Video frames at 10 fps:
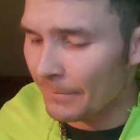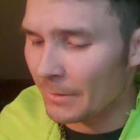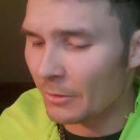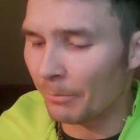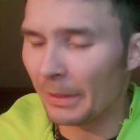
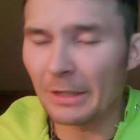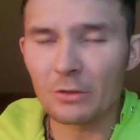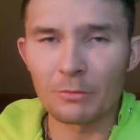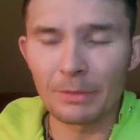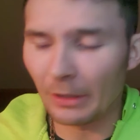So
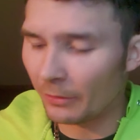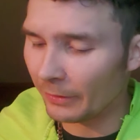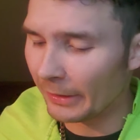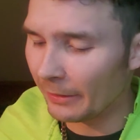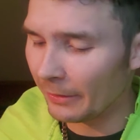peace will be our
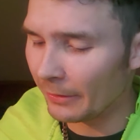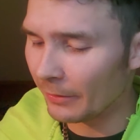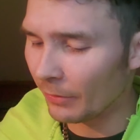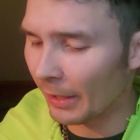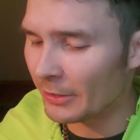leader,
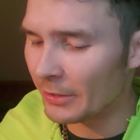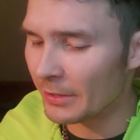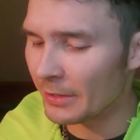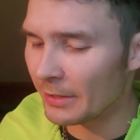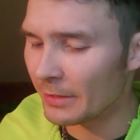and
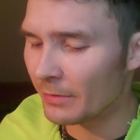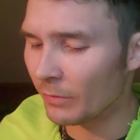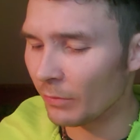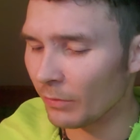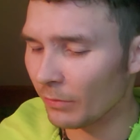righteousness
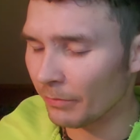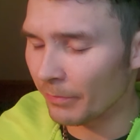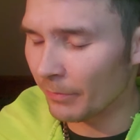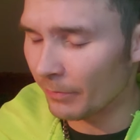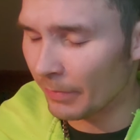will
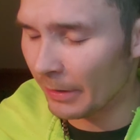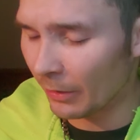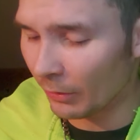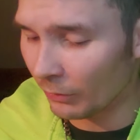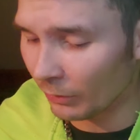be
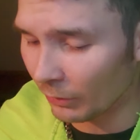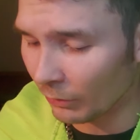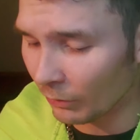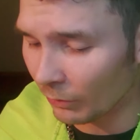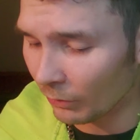our
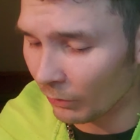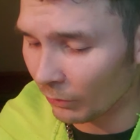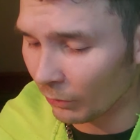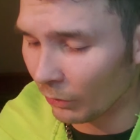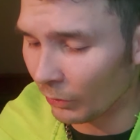
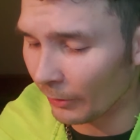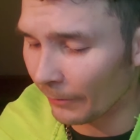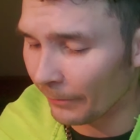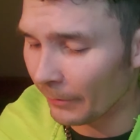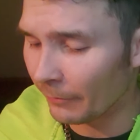ruler.
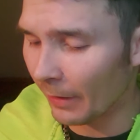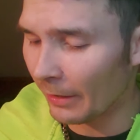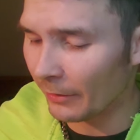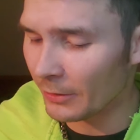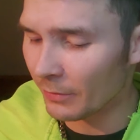
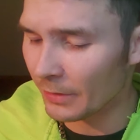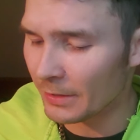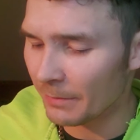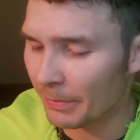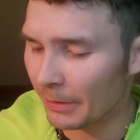Violence will
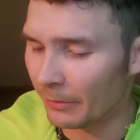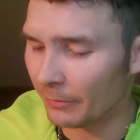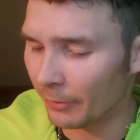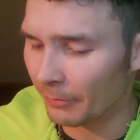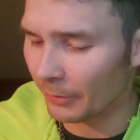disappear
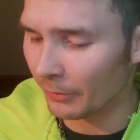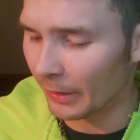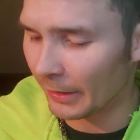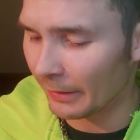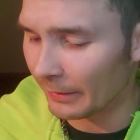from your
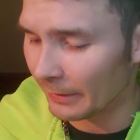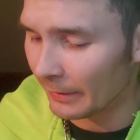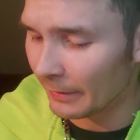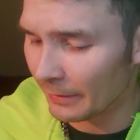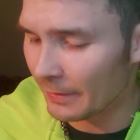land.
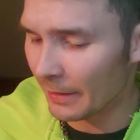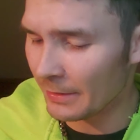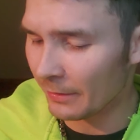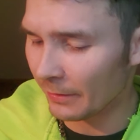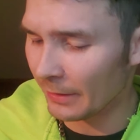The
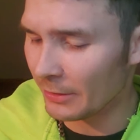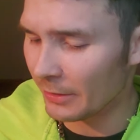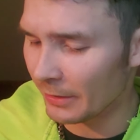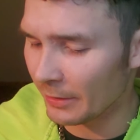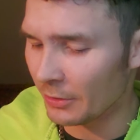
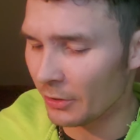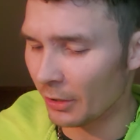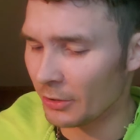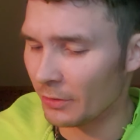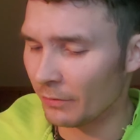desolation and
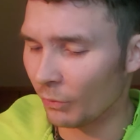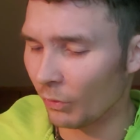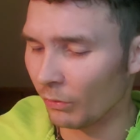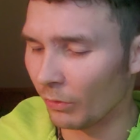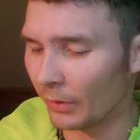destruction of
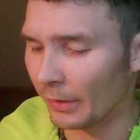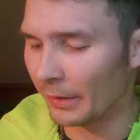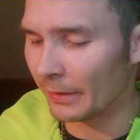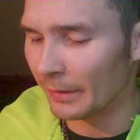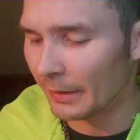war will
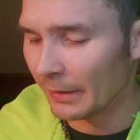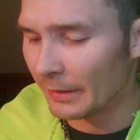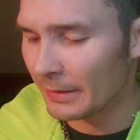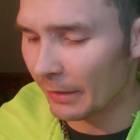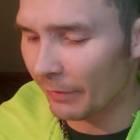end.
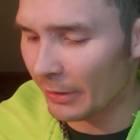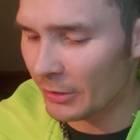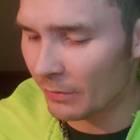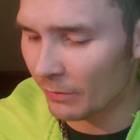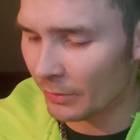
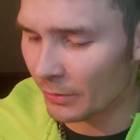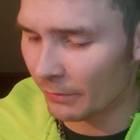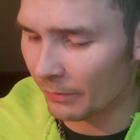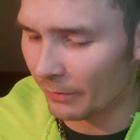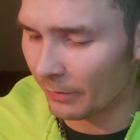Salvation will
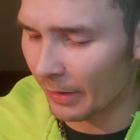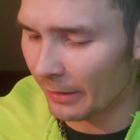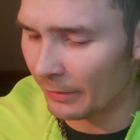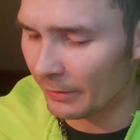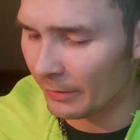
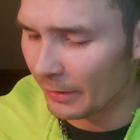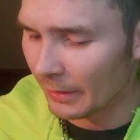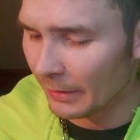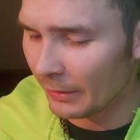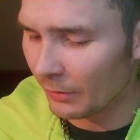surround
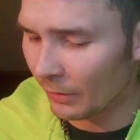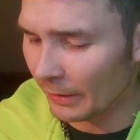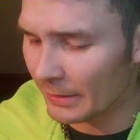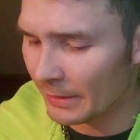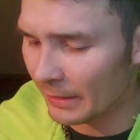you
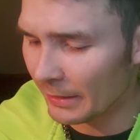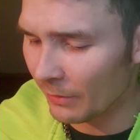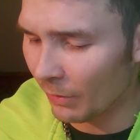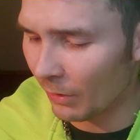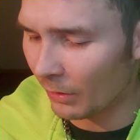like city
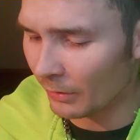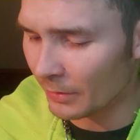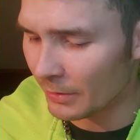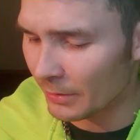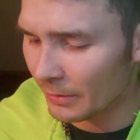walls,